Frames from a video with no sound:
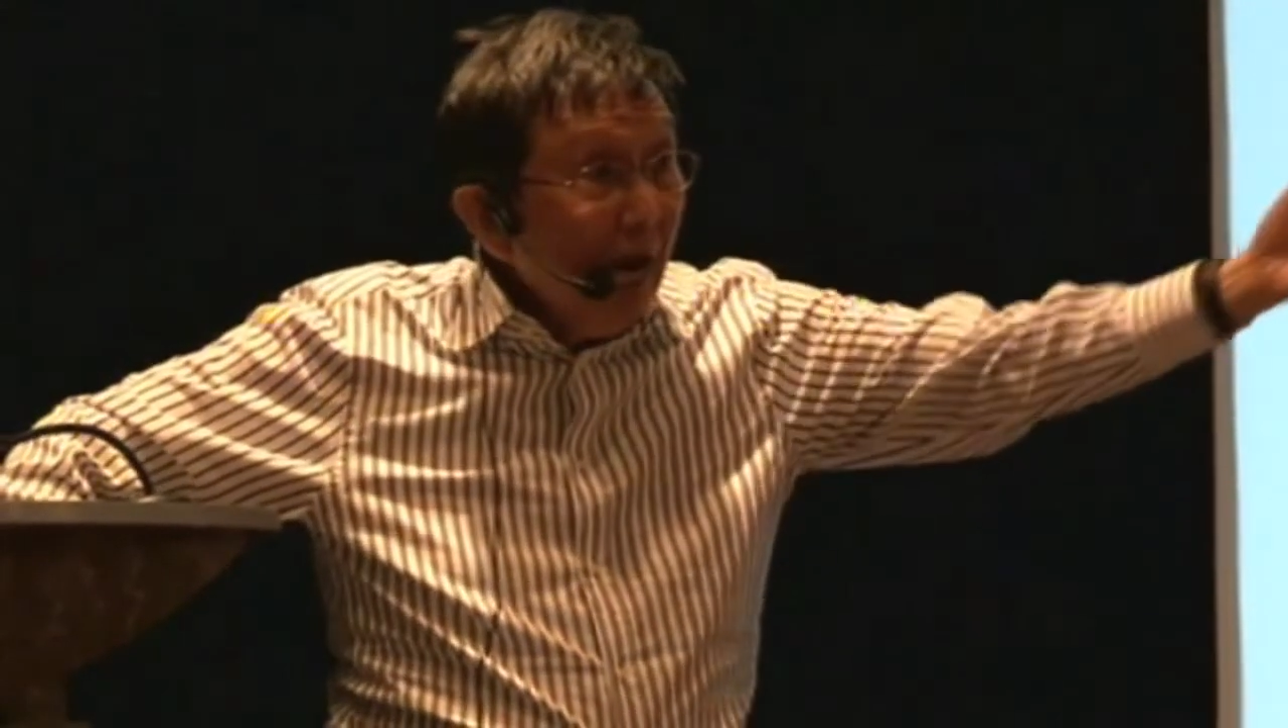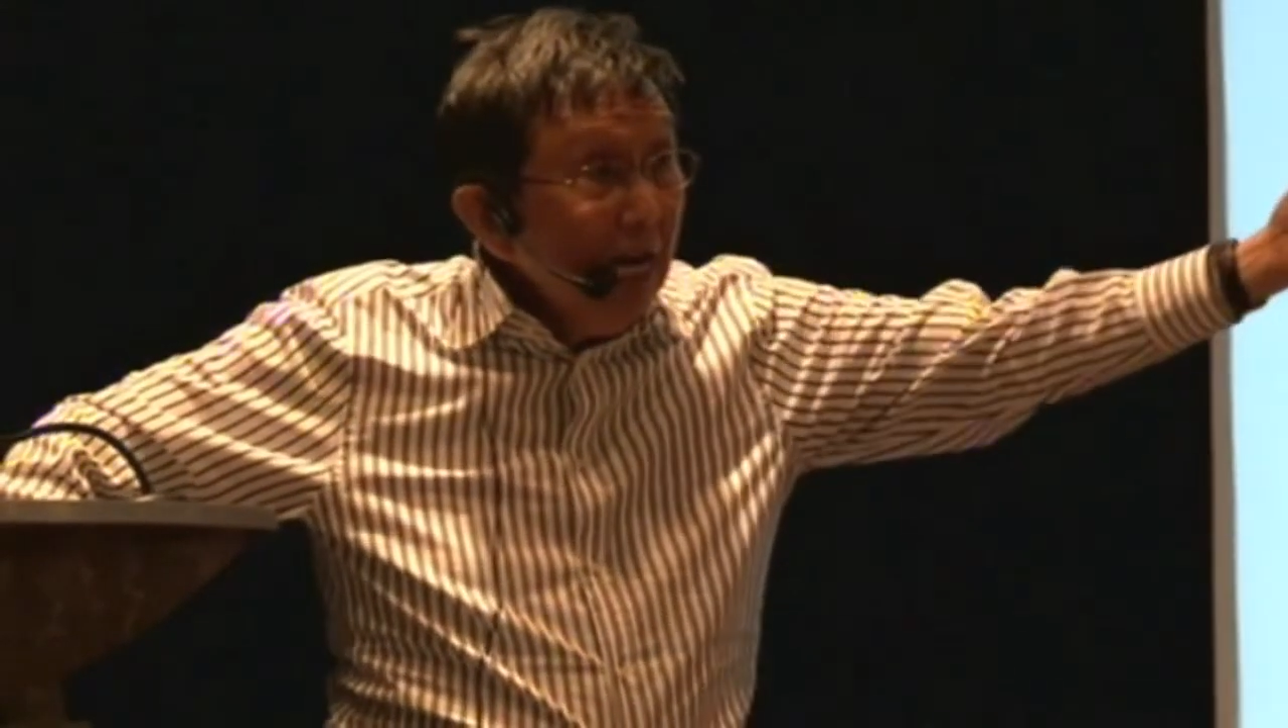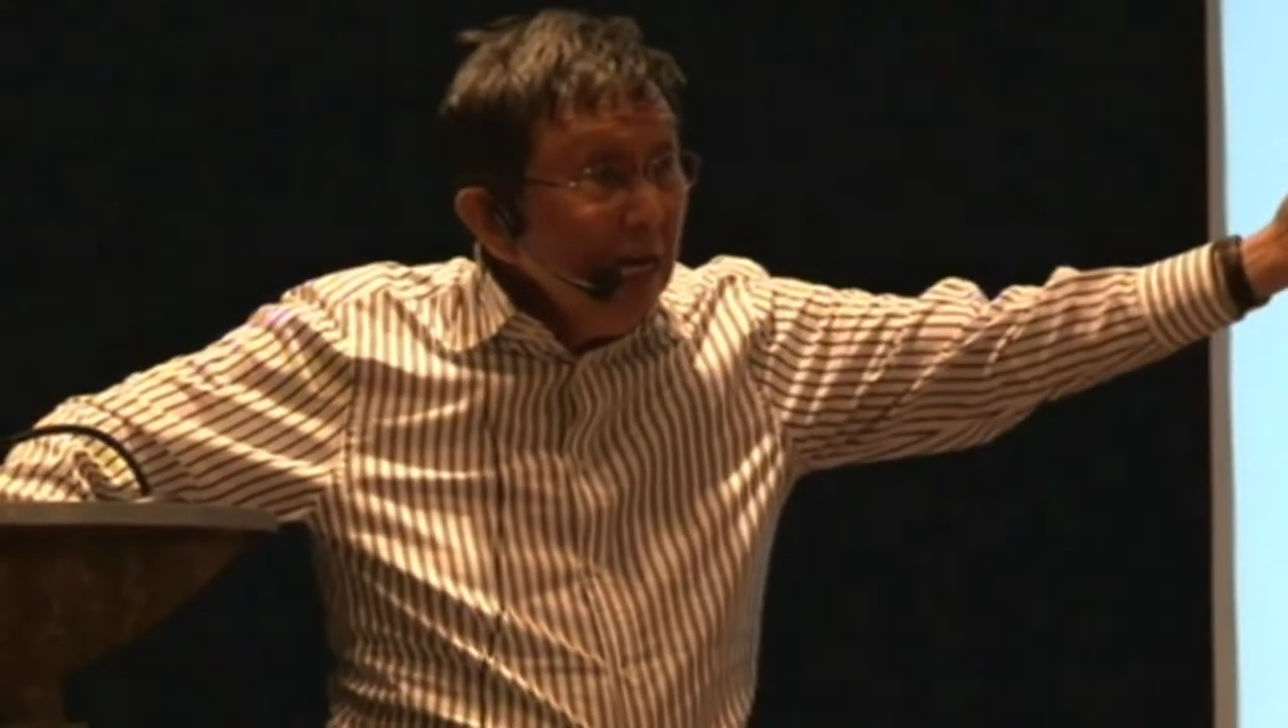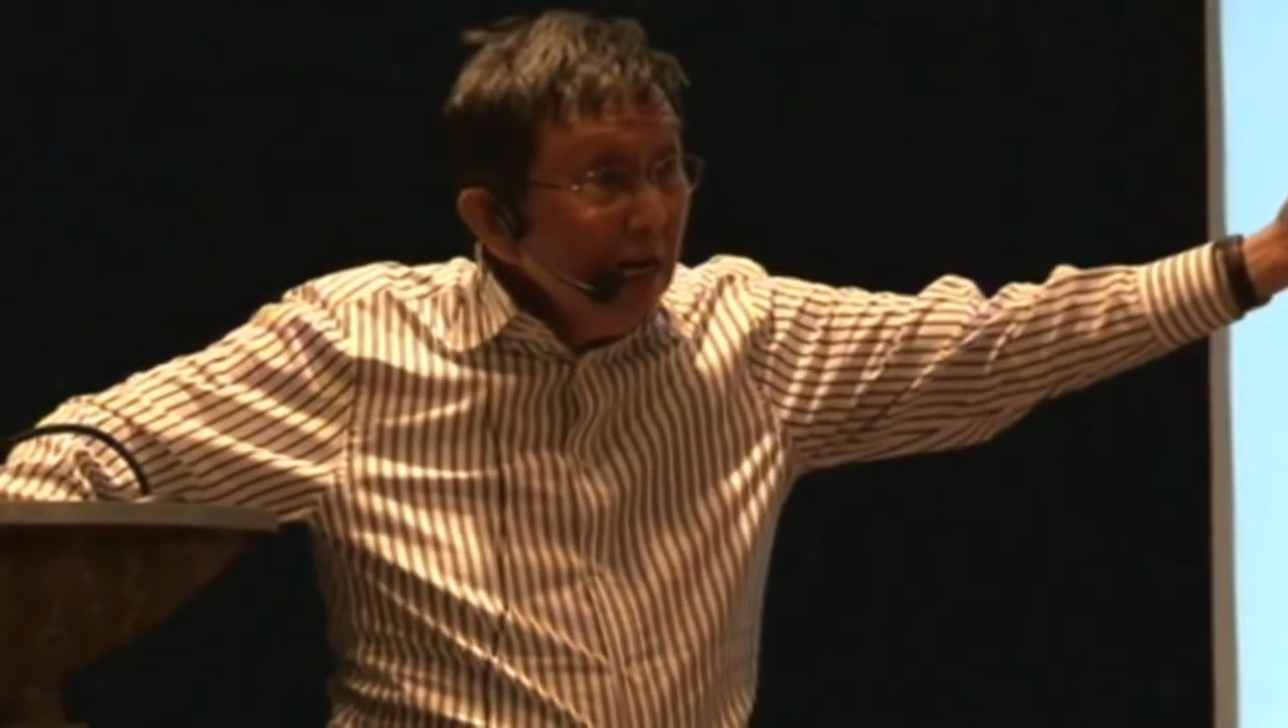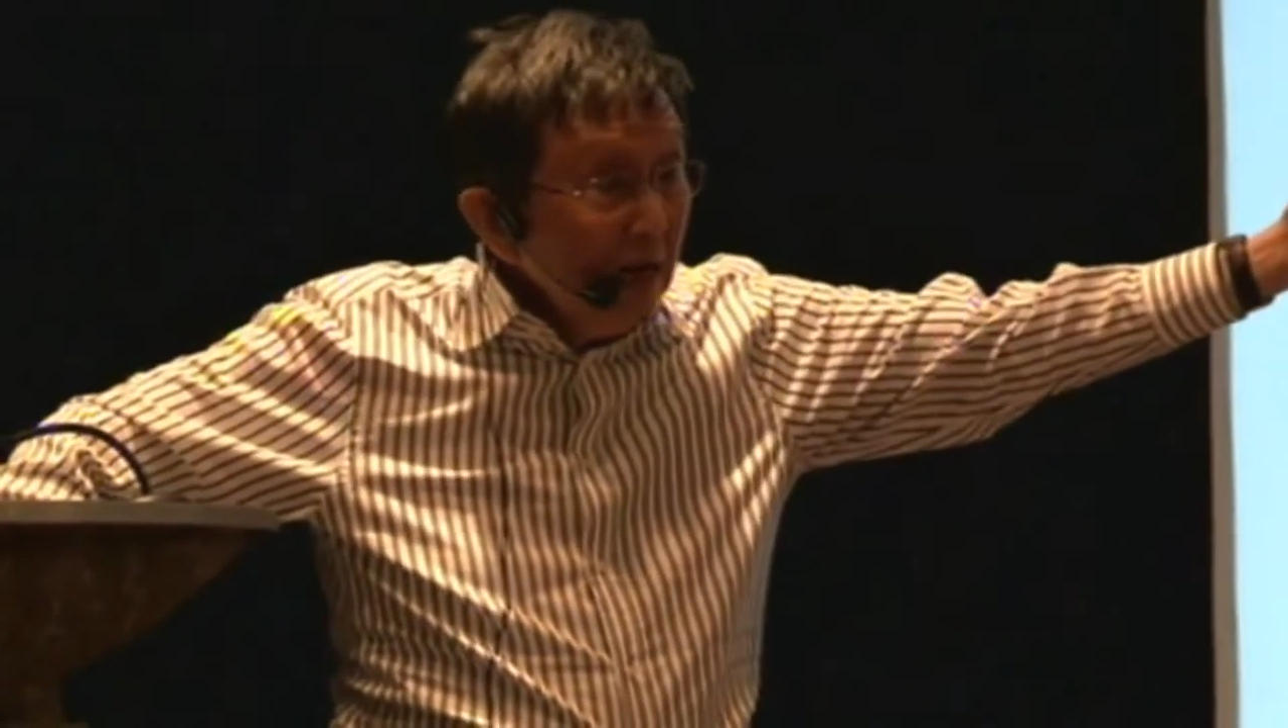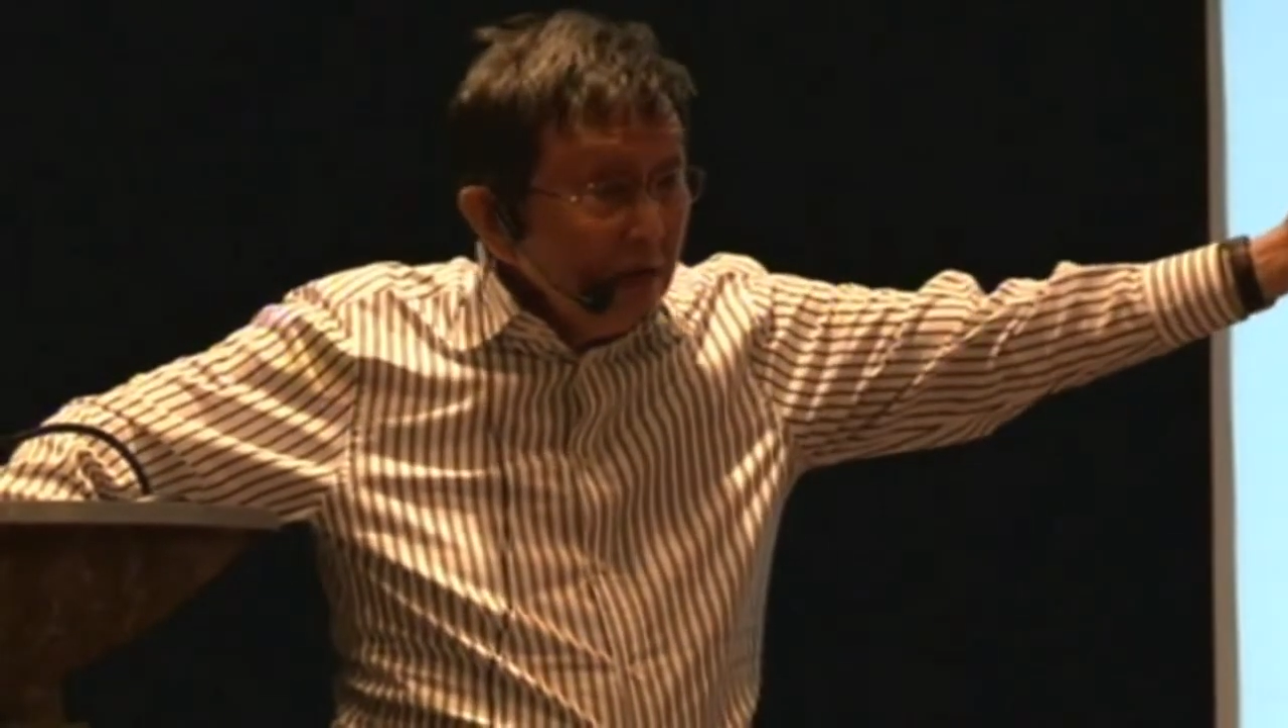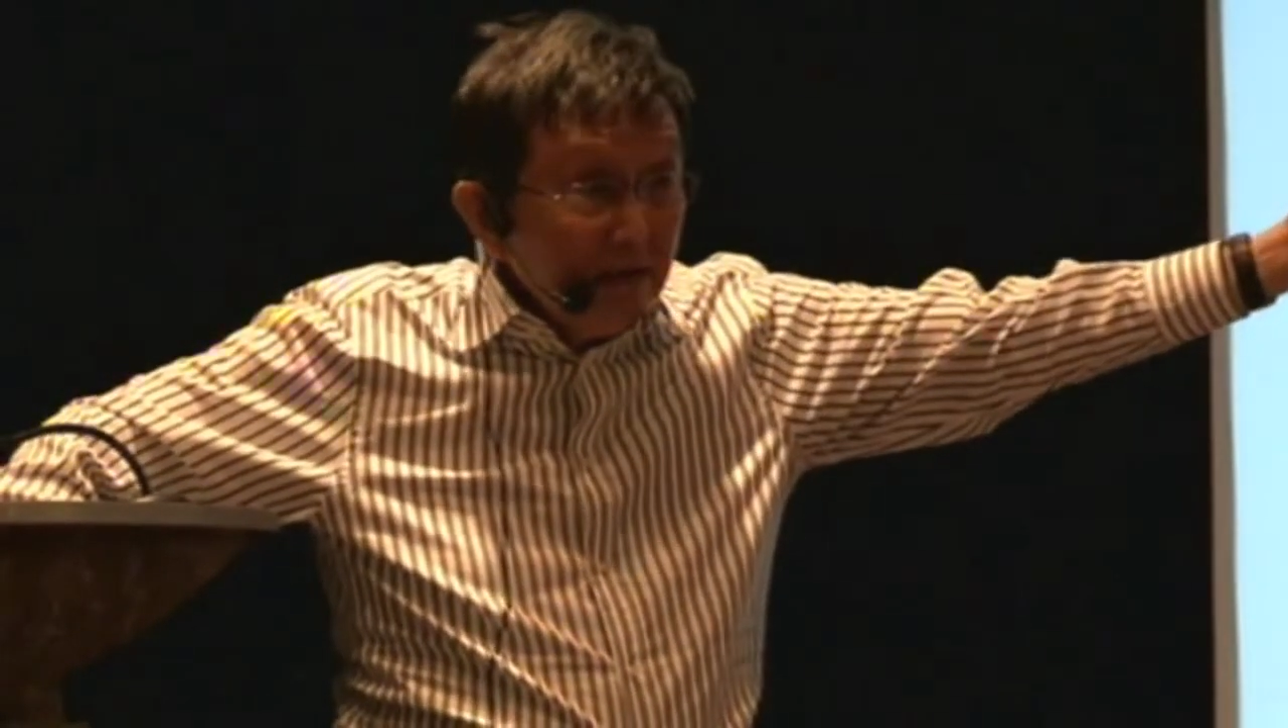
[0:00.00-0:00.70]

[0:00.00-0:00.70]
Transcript: die,